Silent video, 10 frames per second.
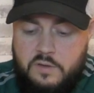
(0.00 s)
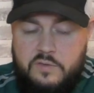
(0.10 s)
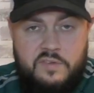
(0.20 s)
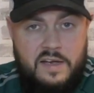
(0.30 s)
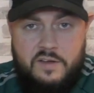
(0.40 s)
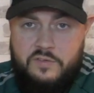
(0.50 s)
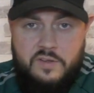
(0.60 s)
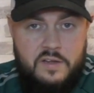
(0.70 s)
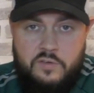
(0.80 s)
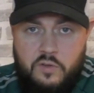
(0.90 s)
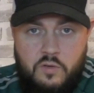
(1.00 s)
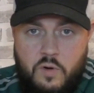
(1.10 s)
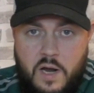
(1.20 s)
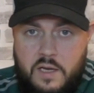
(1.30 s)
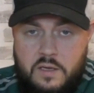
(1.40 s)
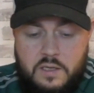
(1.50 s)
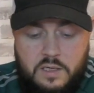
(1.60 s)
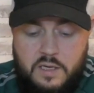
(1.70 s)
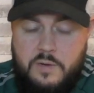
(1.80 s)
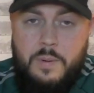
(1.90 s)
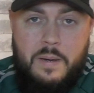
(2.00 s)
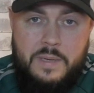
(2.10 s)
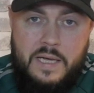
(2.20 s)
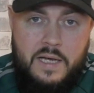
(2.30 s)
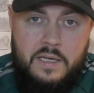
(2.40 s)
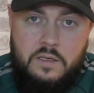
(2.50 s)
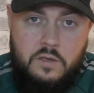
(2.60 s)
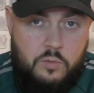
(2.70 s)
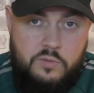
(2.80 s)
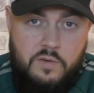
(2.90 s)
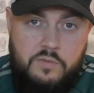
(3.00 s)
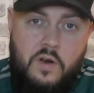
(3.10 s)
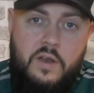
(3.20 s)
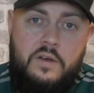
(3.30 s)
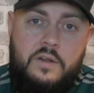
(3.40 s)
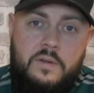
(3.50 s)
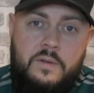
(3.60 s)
Saka stays on the right. And Aubameyang goes up front.